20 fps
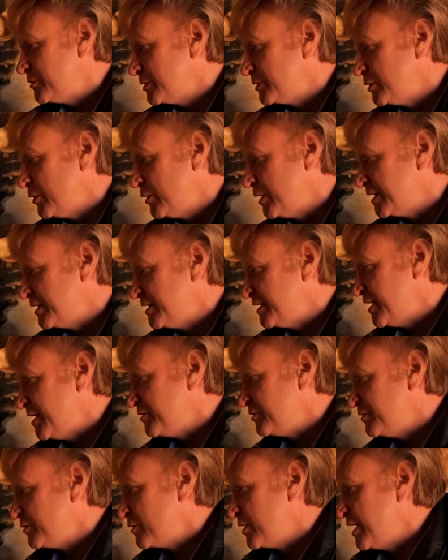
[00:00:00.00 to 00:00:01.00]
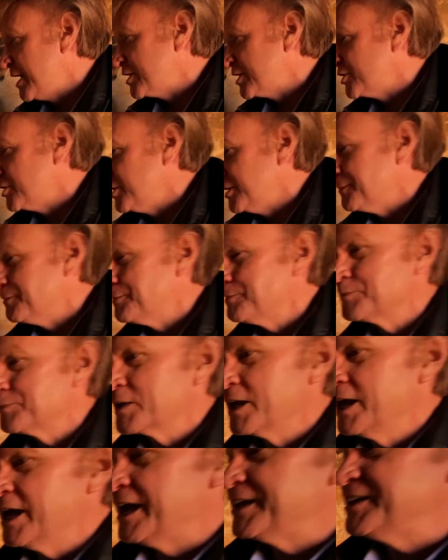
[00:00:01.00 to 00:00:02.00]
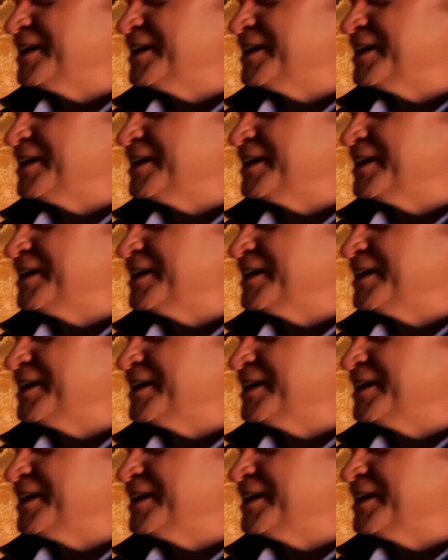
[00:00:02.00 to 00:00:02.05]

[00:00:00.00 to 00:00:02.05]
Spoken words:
one going the other direction. It